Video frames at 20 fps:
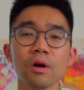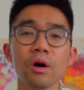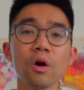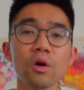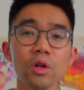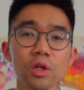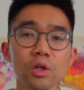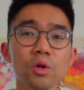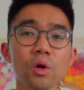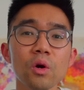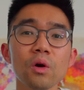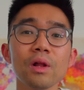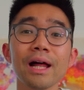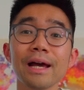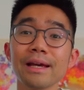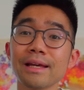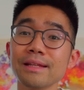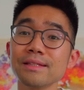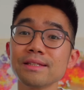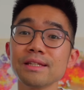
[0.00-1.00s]
All in all,
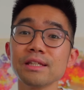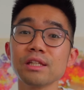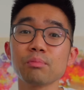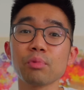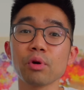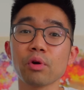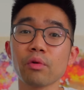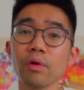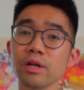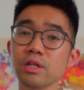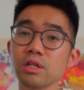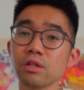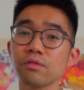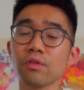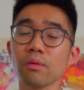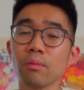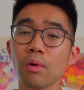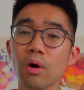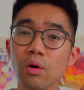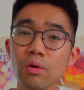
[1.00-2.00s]
I can see the progression
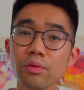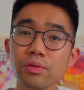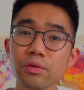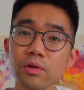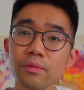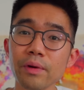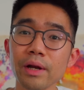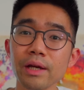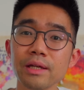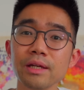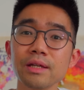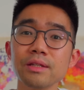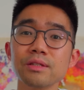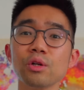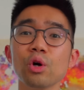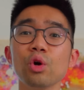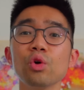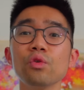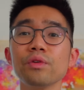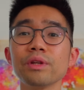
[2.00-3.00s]
from all three rackets
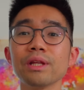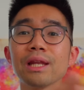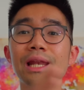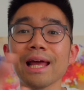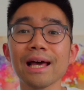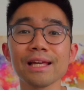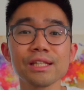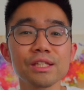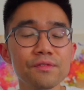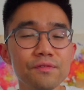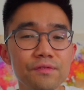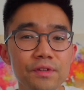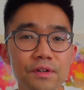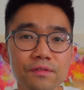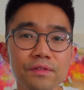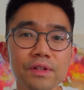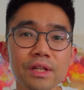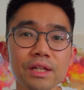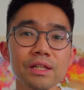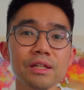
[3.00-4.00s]
over the last
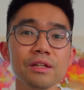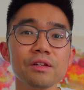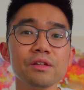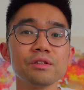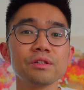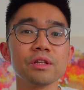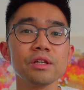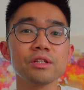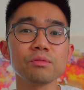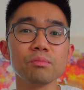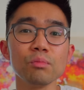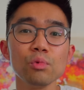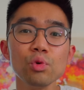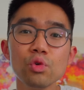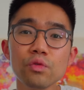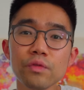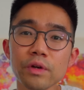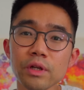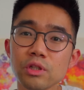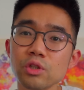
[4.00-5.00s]
15 years that's
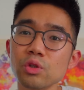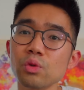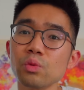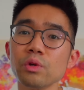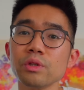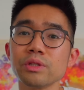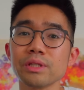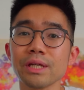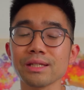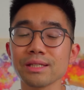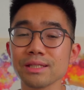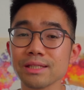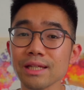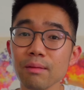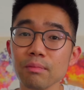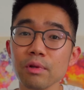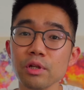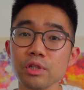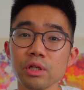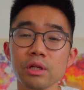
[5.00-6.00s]
moving towards
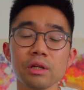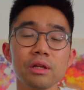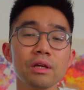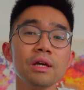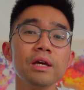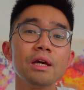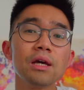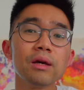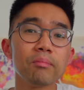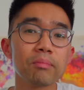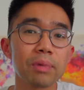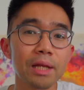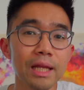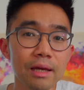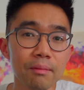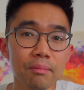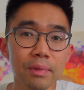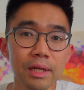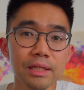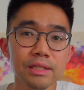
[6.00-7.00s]
establishing
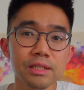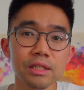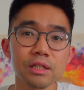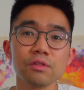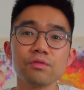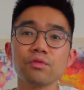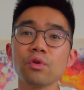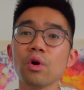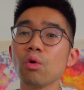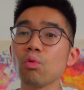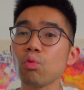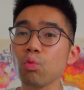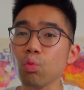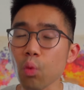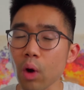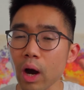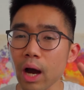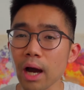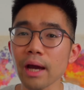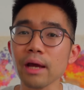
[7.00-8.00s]
playability for a
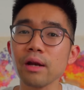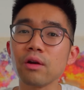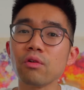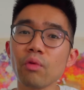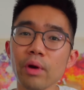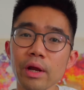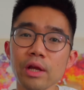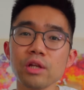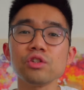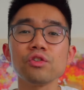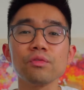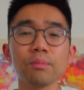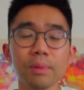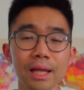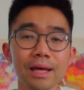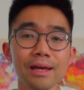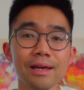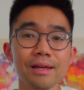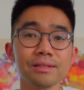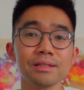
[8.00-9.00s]
wide range of
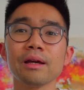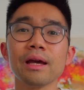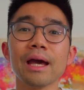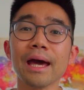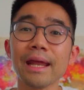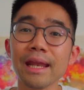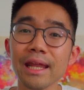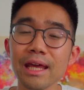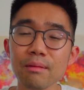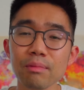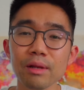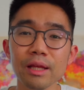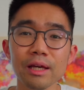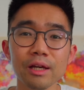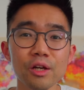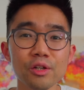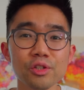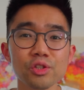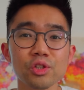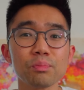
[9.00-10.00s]
players, enabling
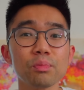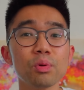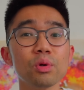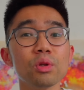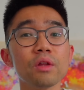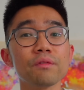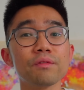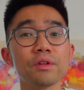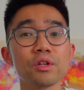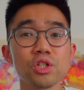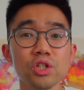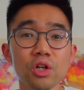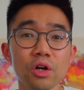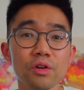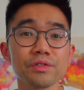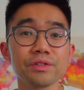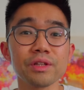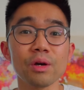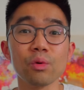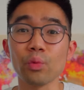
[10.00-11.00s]
us to pull off the
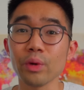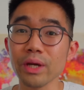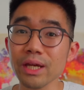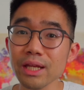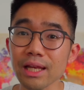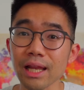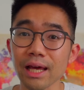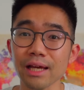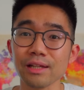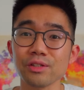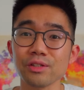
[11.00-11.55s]
shots that we'd like